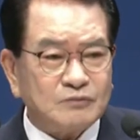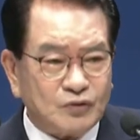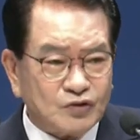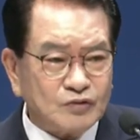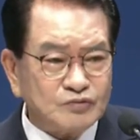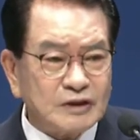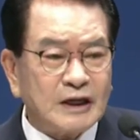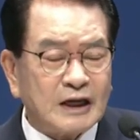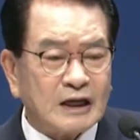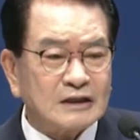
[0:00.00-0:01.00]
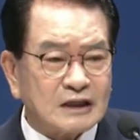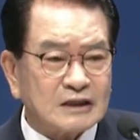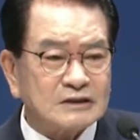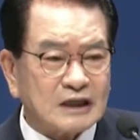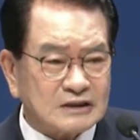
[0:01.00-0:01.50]
May I be able to
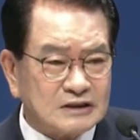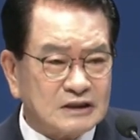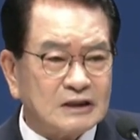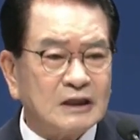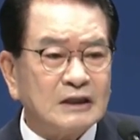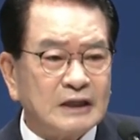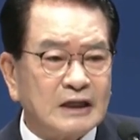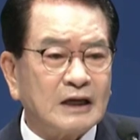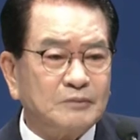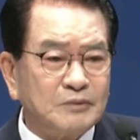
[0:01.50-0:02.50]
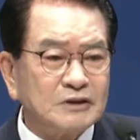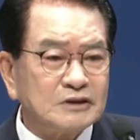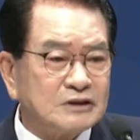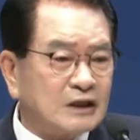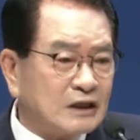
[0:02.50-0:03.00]
pray, Lord,
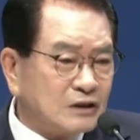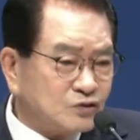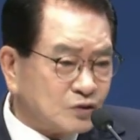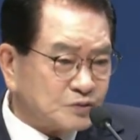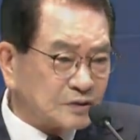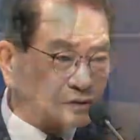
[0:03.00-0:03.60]
may I be able